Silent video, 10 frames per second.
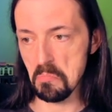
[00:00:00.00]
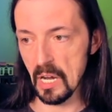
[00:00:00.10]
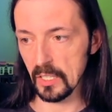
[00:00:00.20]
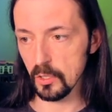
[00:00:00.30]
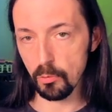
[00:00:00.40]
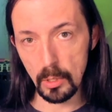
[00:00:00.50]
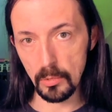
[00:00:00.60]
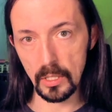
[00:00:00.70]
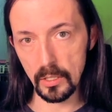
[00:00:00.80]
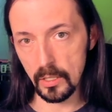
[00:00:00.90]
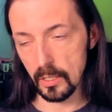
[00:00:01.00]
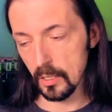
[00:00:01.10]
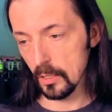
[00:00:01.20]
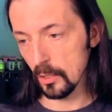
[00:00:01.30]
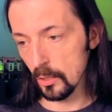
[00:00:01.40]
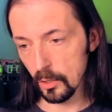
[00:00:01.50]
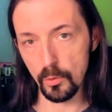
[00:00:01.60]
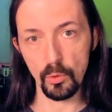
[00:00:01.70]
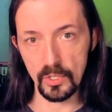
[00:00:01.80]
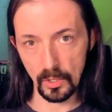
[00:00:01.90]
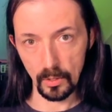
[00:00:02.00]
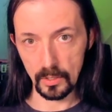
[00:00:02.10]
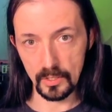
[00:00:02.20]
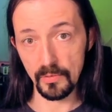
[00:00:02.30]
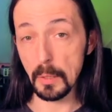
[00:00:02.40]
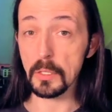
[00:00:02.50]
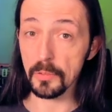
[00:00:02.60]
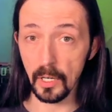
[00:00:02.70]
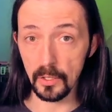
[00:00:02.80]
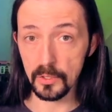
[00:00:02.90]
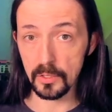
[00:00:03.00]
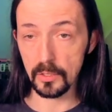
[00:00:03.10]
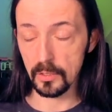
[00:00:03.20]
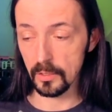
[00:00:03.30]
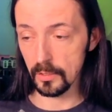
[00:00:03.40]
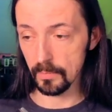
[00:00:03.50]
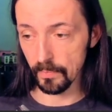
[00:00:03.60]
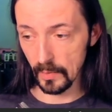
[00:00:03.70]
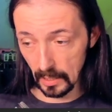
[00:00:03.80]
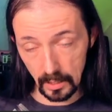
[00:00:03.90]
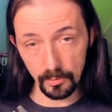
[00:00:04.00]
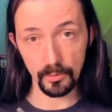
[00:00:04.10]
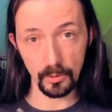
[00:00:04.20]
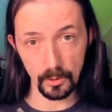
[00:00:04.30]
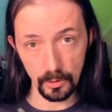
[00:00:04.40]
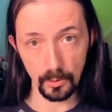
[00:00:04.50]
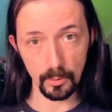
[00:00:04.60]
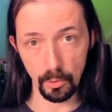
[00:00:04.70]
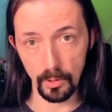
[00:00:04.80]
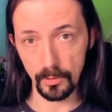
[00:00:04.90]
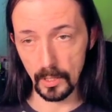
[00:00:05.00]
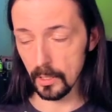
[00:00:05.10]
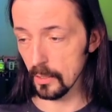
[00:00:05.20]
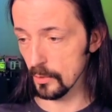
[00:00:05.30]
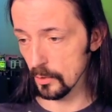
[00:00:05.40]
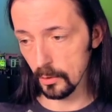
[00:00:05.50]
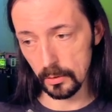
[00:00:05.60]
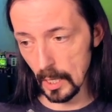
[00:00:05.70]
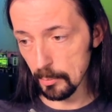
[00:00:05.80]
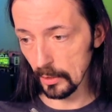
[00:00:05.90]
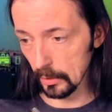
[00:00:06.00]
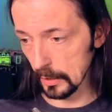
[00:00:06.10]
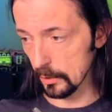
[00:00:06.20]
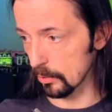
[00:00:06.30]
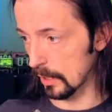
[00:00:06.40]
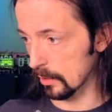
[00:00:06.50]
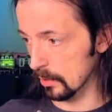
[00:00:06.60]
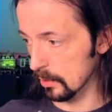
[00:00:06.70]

extremely good results very fast if you use a profiler. So absolutely do that.